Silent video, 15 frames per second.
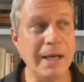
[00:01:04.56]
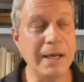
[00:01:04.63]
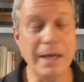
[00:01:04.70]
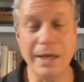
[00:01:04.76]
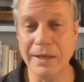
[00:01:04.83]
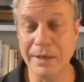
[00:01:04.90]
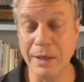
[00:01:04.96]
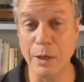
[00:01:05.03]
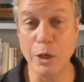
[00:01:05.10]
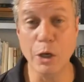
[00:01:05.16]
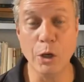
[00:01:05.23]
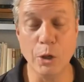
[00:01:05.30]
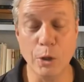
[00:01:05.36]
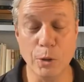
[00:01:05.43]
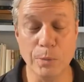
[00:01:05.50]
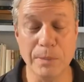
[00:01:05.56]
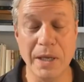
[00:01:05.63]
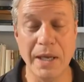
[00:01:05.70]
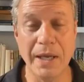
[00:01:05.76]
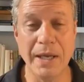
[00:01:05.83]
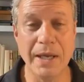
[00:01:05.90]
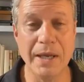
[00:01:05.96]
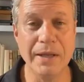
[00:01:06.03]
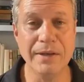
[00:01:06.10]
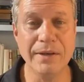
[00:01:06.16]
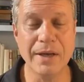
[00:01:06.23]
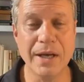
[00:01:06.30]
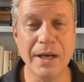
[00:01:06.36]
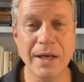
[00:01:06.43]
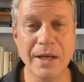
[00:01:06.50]
uh, uh home and
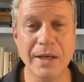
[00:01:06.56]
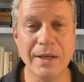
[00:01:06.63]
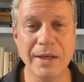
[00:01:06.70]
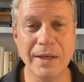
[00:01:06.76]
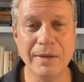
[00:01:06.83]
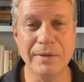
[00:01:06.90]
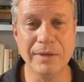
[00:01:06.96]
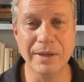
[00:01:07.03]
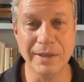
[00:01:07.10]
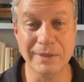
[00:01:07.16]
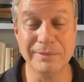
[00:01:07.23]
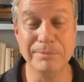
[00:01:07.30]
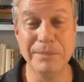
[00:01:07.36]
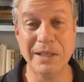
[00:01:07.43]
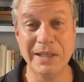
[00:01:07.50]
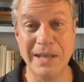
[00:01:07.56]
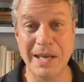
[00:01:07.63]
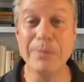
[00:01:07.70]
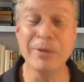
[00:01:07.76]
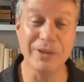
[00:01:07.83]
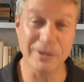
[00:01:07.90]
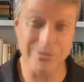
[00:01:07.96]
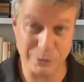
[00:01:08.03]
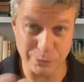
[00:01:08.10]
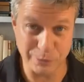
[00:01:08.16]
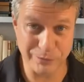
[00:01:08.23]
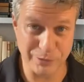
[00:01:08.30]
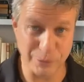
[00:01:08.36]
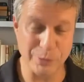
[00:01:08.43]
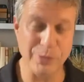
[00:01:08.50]
uh, and and being able to do a
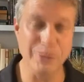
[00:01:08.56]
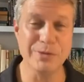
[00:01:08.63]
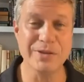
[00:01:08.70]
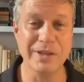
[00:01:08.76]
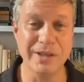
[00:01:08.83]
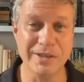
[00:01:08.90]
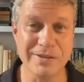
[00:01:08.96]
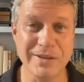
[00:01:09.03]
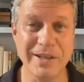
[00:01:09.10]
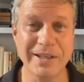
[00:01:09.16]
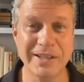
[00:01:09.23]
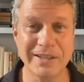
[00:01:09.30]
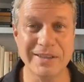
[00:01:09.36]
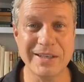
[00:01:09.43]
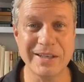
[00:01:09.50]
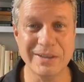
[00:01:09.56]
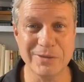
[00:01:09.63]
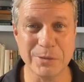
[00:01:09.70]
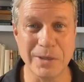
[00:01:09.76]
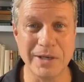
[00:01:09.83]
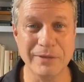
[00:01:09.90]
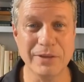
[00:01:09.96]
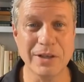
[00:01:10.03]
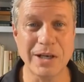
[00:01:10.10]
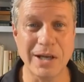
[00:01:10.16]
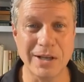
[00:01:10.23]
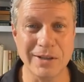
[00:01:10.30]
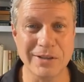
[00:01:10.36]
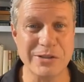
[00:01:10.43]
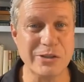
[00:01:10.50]
few of those things, like get the kids ready for
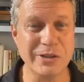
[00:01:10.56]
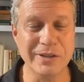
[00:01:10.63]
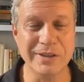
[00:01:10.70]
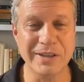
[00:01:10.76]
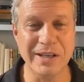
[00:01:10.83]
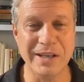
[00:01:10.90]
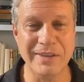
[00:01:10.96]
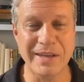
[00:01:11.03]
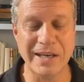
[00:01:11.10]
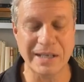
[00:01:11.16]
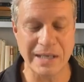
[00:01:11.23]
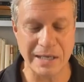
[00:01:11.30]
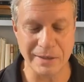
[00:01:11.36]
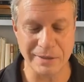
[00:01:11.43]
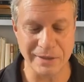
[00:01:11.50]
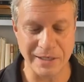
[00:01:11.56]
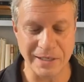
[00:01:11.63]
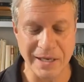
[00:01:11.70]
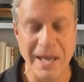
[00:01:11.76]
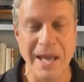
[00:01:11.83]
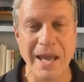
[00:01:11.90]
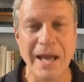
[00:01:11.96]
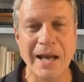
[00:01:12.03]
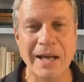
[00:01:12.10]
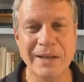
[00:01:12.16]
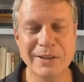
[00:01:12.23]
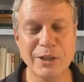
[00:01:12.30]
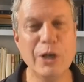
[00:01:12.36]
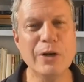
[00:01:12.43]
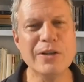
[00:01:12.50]
college and and that kind of thing. Uh,
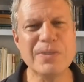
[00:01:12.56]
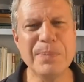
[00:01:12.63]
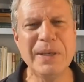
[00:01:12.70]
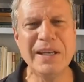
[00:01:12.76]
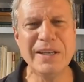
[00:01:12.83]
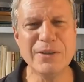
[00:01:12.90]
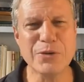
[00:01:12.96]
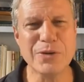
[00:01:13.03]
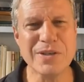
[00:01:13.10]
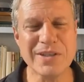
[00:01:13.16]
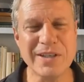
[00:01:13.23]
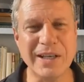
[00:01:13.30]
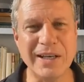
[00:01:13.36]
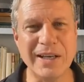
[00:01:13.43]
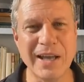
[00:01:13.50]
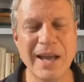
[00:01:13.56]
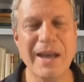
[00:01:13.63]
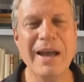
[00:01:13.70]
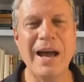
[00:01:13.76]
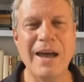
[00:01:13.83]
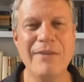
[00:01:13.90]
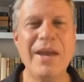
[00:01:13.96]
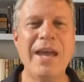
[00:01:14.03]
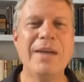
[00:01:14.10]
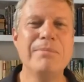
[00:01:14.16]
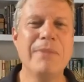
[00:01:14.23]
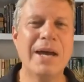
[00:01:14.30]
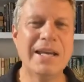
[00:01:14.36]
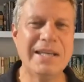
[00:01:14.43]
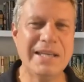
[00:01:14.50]
you know, it's been interesting I've had
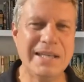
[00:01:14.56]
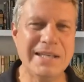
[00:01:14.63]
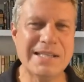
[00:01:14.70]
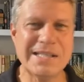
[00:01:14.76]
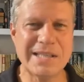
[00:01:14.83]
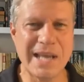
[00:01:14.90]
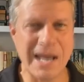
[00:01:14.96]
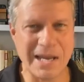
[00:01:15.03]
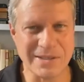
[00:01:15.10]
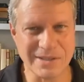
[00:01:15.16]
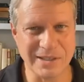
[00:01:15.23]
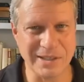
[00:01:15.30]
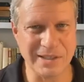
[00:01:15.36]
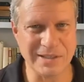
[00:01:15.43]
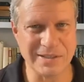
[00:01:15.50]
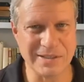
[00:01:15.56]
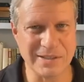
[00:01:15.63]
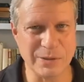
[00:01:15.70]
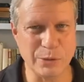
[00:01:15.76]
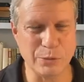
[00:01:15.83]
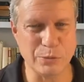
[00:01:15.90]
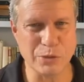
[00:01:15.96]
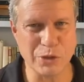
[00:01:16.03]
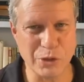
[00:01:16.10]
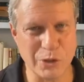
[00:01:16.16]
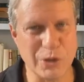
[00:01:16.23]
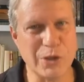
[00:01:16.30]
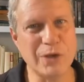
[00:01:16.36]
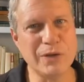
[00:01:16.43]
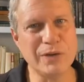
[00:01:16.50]
my kids asking to
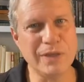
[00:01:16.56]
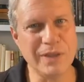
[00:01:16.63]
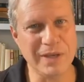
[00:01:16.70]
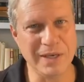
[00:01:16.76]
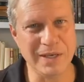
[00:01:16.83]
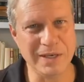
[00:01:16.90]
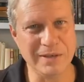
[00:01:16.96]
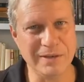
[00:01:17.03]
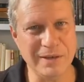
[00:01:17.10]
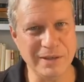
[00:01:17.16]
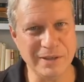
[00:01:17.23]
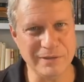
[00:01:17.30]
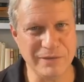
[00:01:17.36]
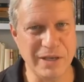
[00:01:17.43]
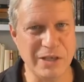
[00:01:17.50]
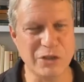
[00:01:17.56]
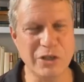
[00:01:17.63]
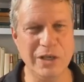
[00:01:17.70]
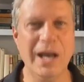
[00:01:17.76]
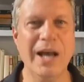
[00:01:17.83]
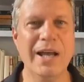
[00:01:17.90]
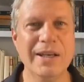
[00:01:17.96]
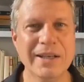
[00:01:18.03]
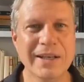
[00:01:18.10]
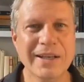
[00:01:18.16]
turn the convention on.